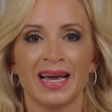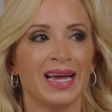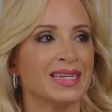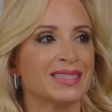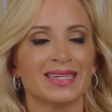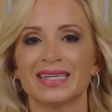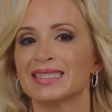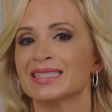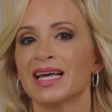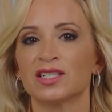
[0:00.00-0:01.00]
It's
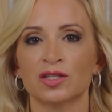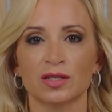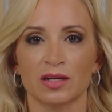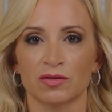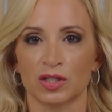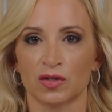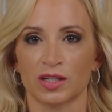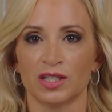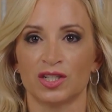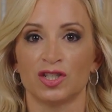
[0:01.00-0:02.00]
essentially
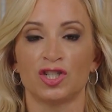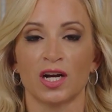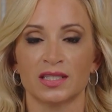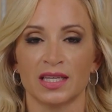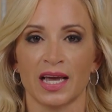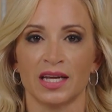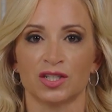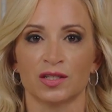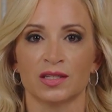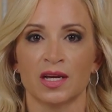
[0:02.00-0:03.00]
restricted to just the
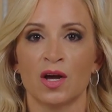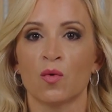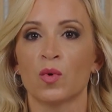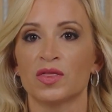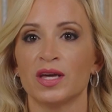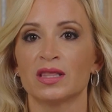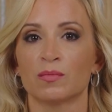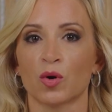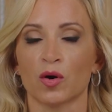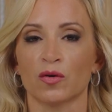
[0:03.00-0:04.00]
agents within the
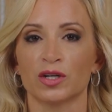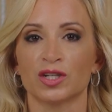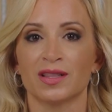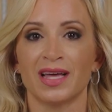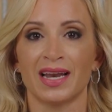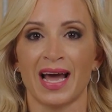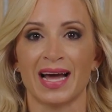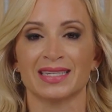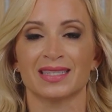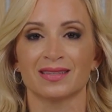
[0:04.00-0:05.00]
brokerage that
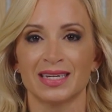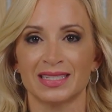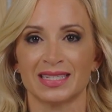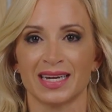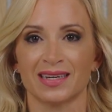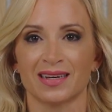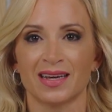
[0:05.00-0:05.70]
has the listing.